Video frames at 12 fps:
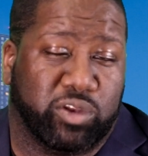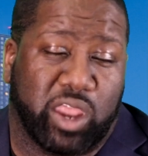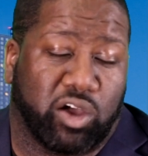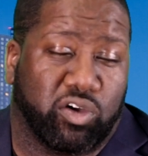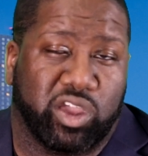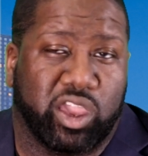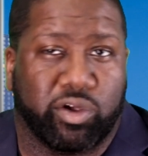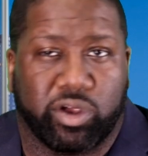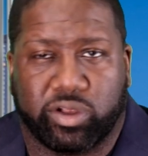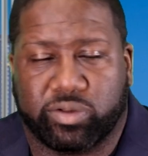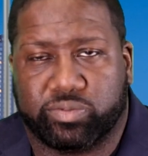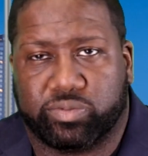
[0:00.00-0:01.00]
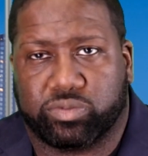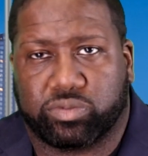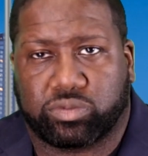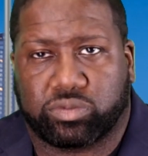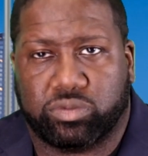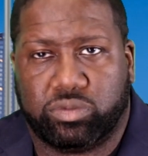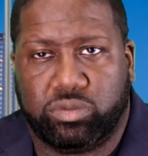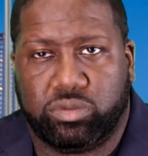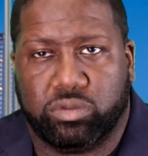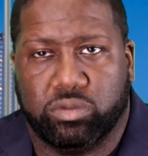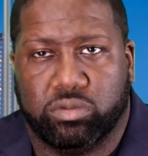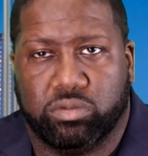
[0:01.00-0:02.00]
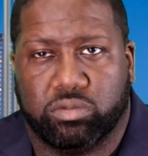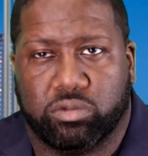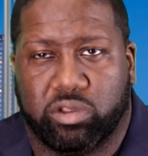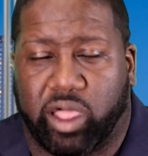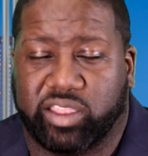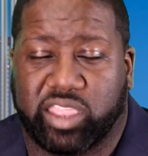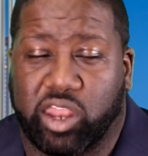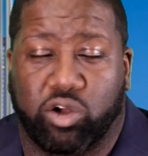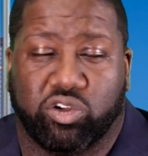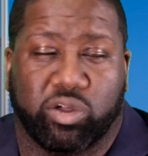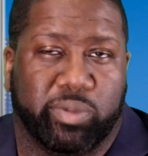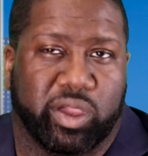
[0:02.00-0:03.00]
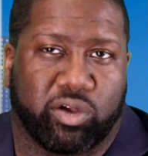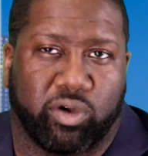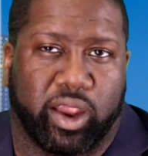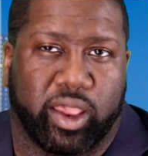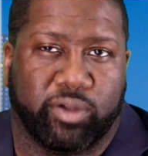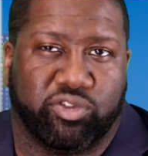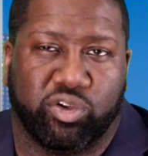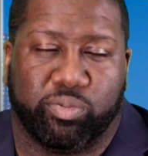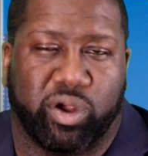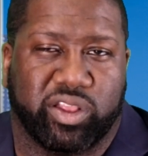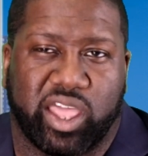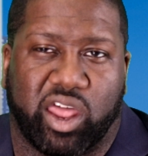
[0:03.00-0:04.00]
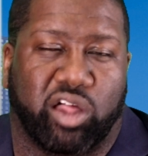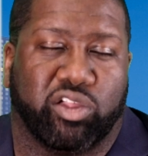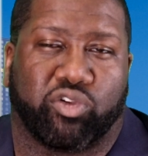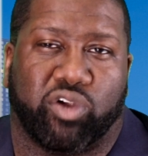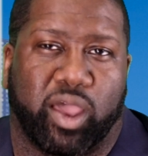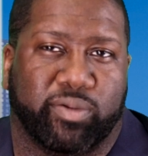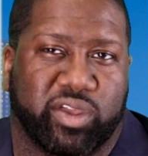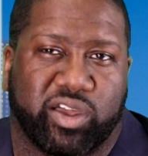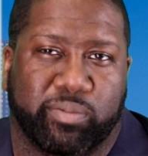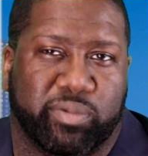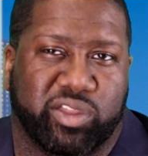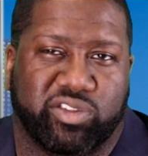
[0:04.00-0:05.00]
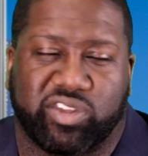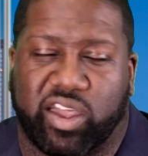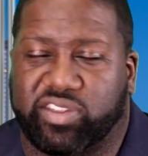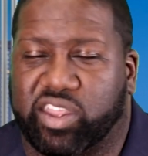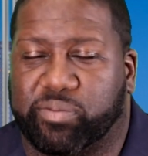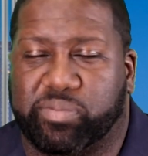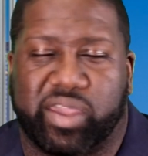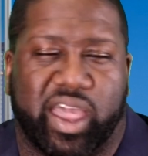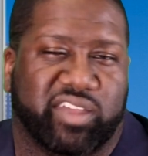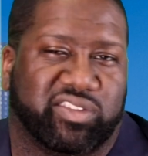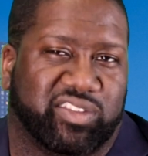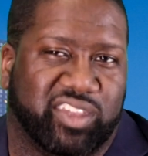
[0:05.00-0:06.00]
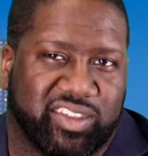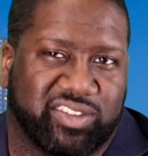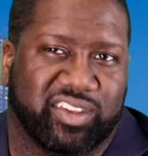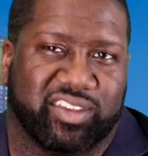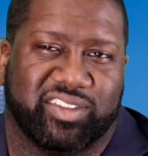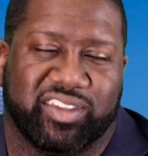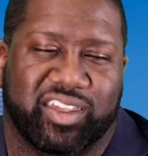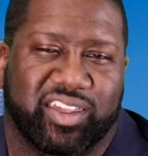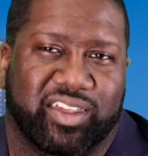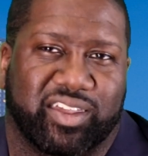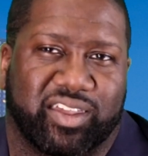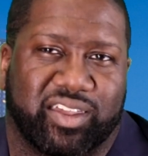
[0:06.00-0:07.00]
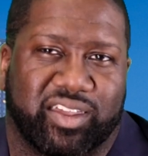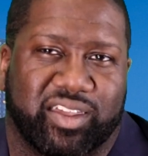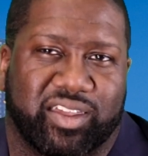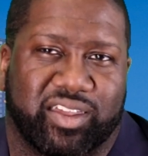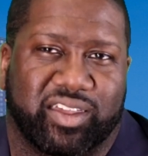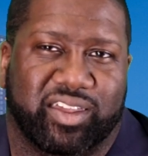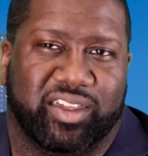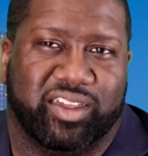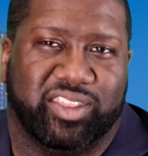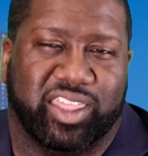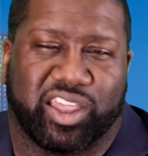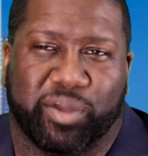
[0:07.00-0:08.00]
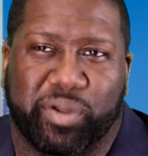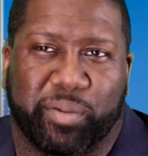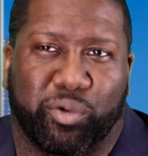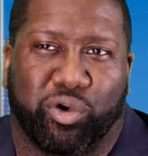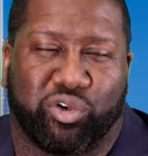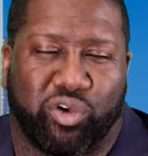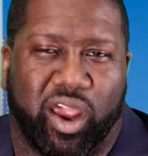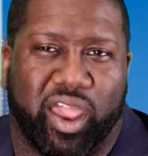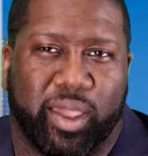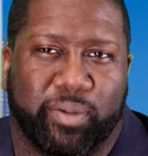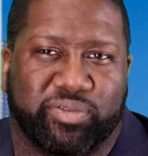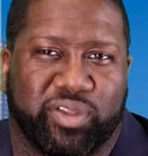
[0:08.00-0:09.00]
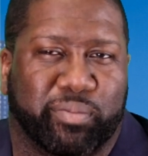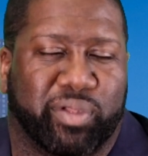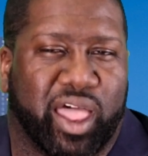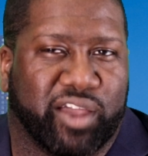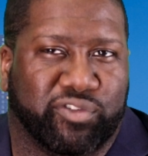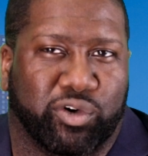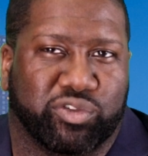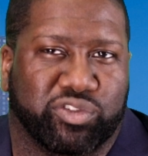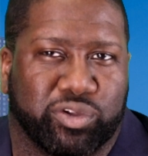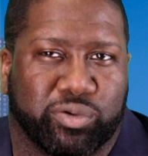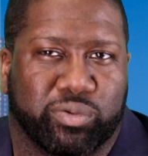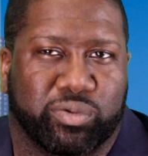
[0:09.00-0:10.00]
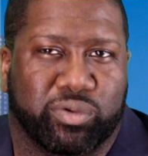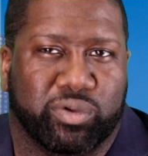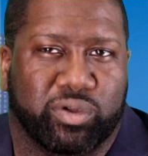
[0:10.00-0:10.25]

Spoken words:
You're not going to hear it. Like they don't commit crimes. You can break down all the crimes they commit just out of the FBI statistics. They commit more crimes than black folks do.